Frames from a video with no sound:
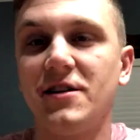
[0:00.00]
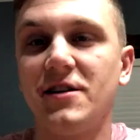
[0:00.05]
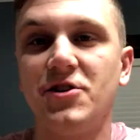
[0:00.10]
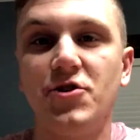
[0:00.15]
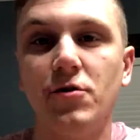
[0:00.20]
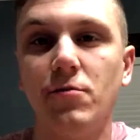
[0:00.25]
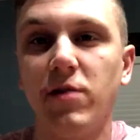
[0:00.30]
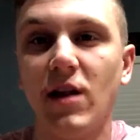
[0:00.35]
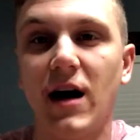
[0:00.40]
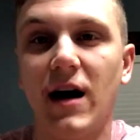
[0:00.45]

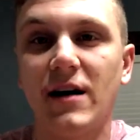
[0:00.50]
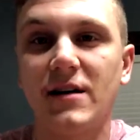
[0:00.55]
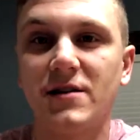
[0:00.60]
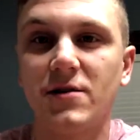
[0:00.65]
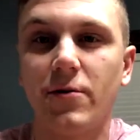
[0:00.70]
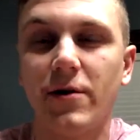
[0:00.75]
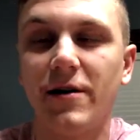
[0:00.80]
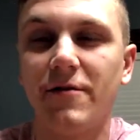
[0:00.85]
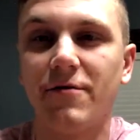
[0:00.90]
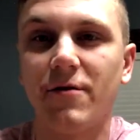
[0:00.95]
2 blocks
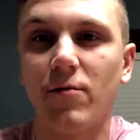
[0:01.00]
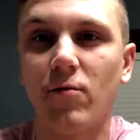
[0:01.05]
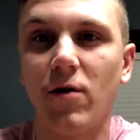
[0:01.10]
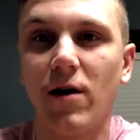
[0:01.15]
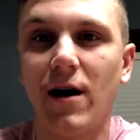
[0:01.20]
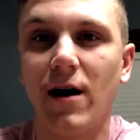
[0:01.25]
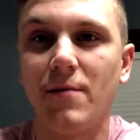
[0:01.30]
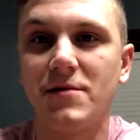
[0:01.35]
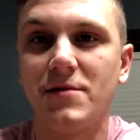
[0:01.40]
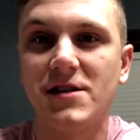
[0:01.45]
away from
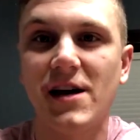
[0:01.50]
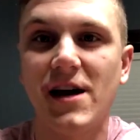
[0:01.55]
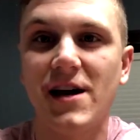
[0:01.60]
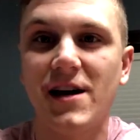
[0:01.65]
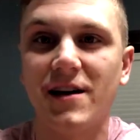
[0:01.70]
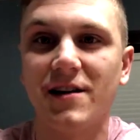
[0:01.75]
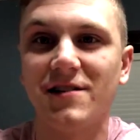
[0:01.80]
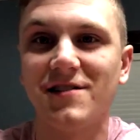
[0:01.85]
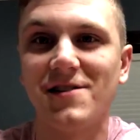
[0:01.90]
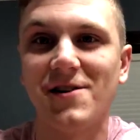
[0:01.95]
where I'm
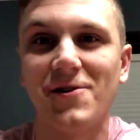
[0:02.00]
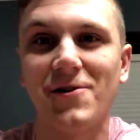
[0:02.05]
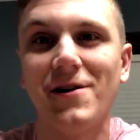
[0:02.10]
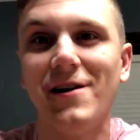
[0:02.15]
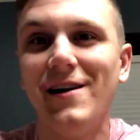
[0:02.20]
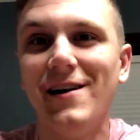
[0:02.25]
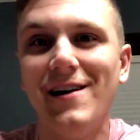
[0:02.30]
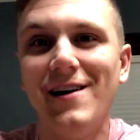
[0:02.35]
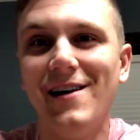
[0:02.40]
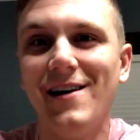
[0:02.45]
staying. So
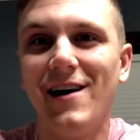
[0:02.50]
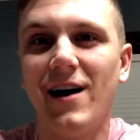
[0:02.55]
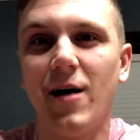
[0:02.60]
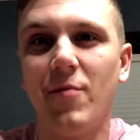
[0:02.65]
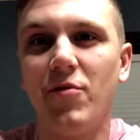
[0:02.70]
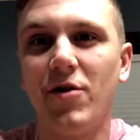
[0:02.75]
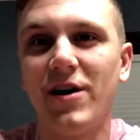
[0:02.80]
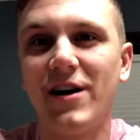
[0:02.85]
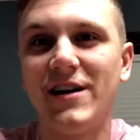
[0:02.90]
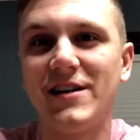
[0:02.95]
I
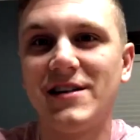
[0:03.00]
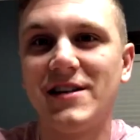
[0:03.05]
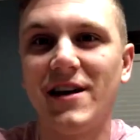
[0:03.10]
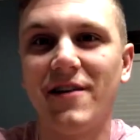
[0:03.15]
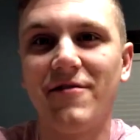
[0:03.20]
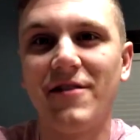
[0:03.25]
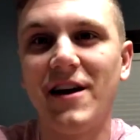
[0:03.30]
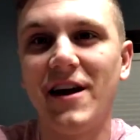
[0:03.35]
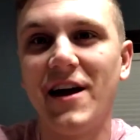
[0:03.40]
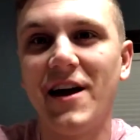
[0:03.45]
put it at
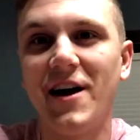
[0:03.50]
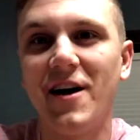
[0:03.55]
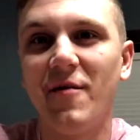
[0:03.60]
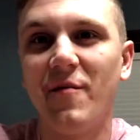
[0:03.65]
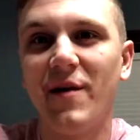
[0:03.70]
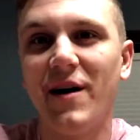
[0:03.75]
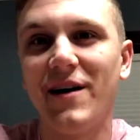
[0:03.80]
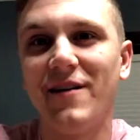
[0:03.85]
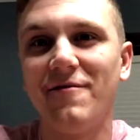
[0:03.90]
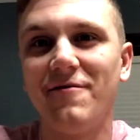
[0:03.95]
7
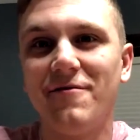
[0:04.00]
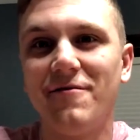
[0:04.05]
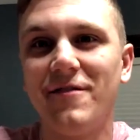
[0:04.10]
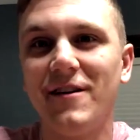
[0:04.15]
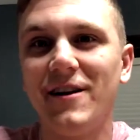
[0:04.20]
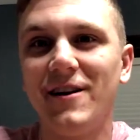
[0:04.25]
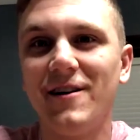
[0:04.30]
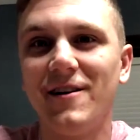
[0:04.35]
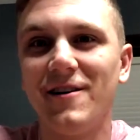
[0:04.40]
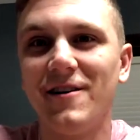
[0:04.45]
a.m. I
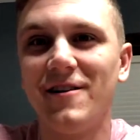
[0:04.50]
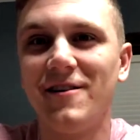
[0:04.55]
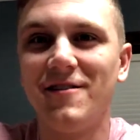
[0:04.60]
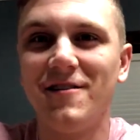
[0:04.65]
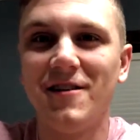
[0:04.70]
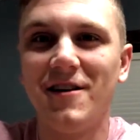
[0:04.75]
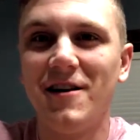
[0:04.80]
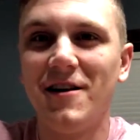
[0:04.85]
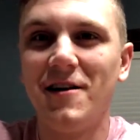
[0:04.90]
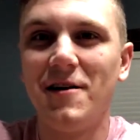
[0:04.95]
figured
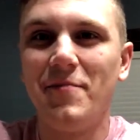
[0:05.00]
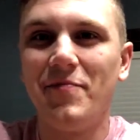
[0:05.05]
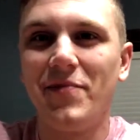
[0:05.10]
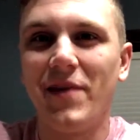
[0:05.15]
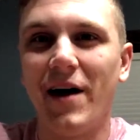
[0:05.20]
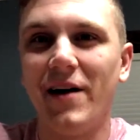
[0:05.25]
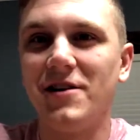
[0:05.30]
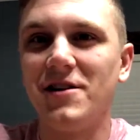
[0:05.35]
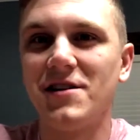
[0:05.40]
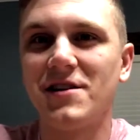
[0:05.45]

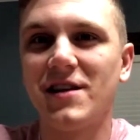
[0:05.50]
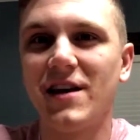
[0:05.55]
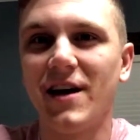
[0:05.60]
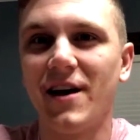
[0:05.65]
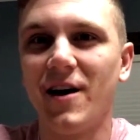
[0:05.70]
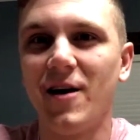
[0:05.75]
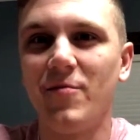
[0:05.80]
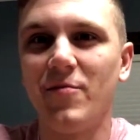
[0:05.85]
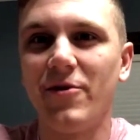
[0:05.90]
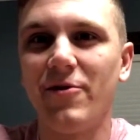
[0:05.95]
I'd just get
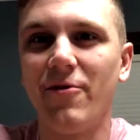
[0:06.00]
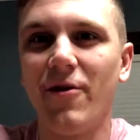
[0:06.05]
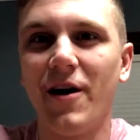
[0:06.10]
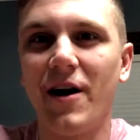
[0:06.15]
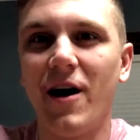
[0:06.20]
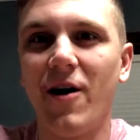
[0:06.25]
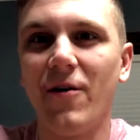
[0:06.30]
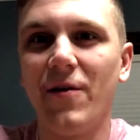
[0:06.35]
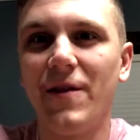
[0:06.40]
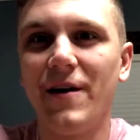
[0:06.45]
up and run
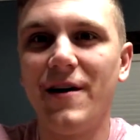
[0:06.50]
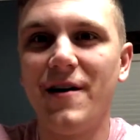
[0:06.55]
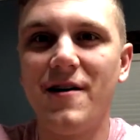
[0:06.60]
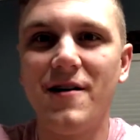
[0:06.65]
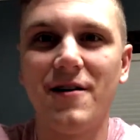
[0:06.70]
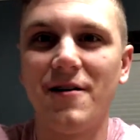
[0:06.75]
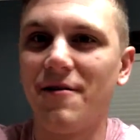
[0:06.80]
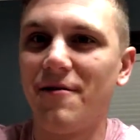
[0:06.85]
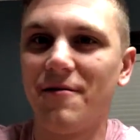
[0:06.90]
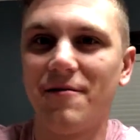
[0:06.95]
out there
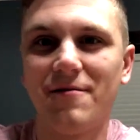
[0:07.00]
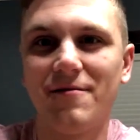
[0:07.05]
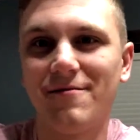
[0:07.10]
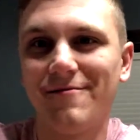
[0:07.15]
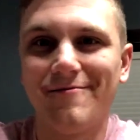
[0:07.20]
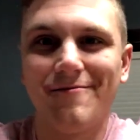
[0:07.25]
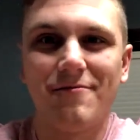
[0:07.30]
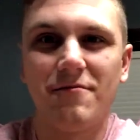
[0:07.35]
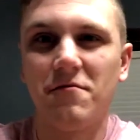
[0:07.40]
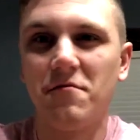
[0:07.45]
and
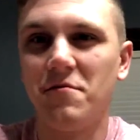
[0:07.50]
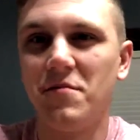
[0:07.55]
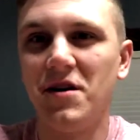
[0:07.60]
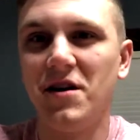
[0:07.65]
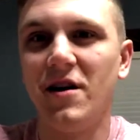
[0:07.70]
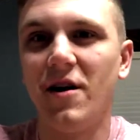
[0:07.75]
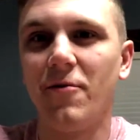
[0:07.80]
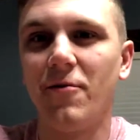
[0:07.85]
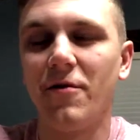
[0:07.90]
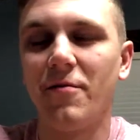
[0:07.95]
be
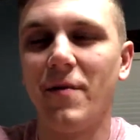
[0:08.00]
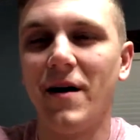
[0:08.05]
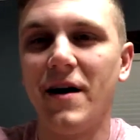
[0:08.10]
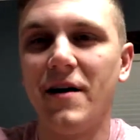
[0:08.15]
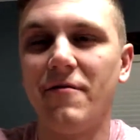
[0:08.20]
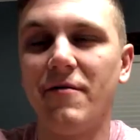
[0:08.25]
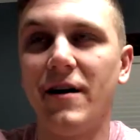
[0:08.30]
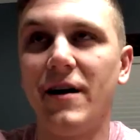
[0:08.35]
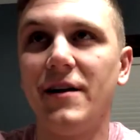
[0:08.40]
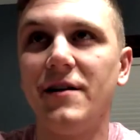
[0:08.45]
done with my
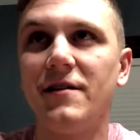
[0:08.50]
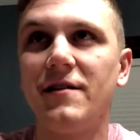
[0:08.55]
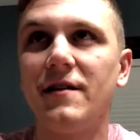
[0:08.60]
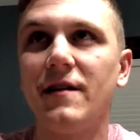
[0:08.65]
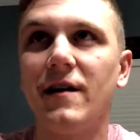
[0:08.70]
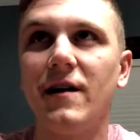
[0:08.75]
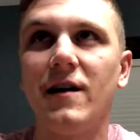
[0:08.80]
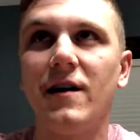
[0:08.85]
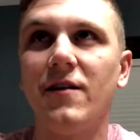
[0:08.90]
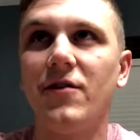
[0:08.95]
event.
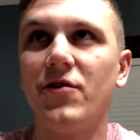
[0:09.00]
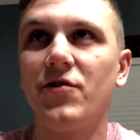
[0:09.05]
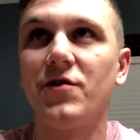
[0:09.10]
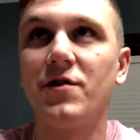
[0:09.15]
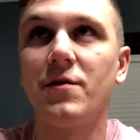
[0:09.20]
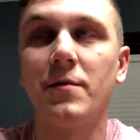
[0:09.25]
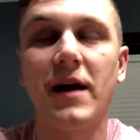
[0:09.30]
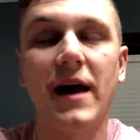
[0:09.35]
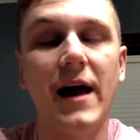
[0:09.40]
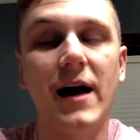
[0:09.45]
There's
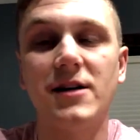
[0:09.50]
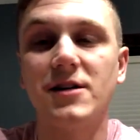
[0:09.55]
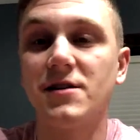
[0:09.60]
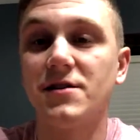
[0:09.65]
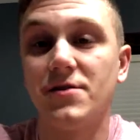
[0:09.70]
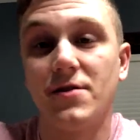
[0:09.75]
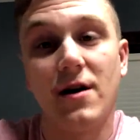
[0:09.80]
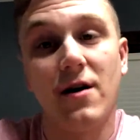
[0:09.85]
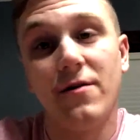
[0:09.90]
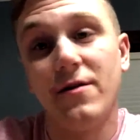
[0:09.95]
some caches
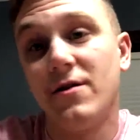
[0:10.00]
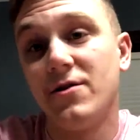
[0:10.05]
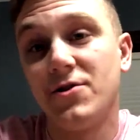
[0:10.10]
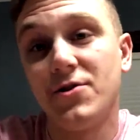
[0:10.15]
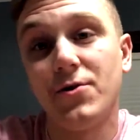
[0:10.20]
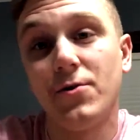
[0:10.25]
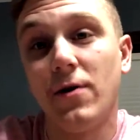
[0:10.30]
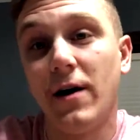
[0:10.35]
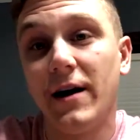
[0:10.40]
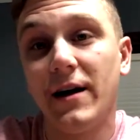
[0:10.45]
around there
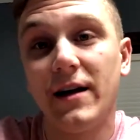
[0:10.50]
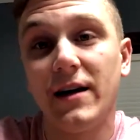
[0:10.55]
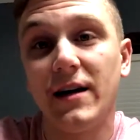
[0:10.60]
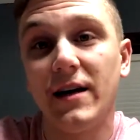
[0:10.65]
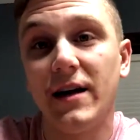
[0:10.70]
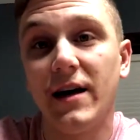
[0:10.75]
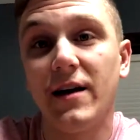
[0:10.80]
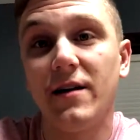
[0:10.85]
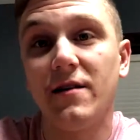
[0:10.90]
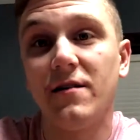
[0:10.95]
too I can
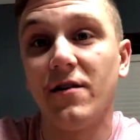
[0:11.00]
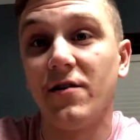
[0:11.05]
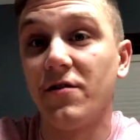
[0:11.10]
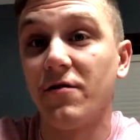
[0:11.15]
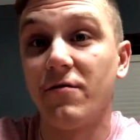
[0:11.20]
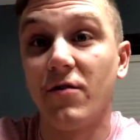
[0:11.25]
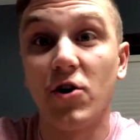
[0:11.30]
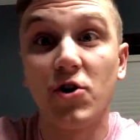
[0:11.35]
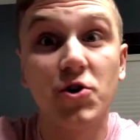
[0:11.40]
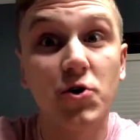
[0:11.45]
get. There's a
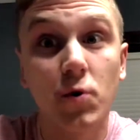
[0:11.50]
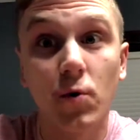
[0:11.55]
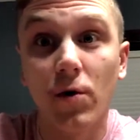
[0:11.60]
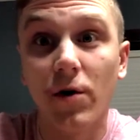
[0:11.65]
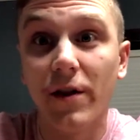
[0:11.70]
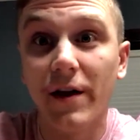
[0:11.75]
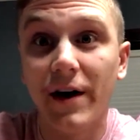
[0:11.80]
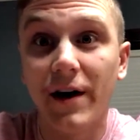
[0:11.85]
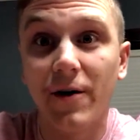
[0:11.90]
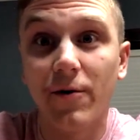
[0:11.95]
virtual
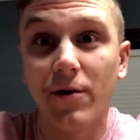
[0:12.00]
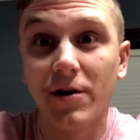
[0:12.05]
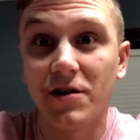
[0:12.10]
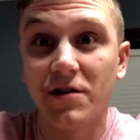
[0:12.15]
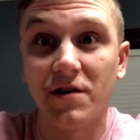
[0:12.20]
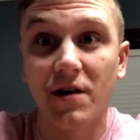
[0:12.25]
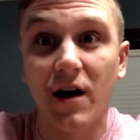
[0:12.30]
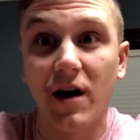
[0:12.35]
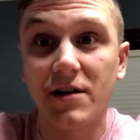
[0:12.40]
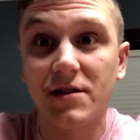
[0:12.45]
there, which
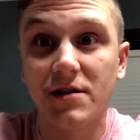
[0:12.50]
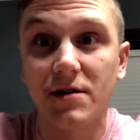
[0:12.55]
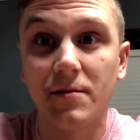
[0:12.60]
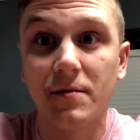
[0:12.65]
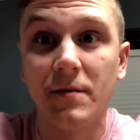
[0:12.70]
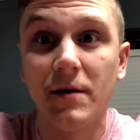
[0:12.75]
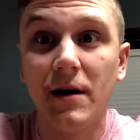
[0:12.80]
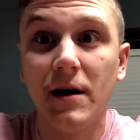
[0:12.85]
is awesome.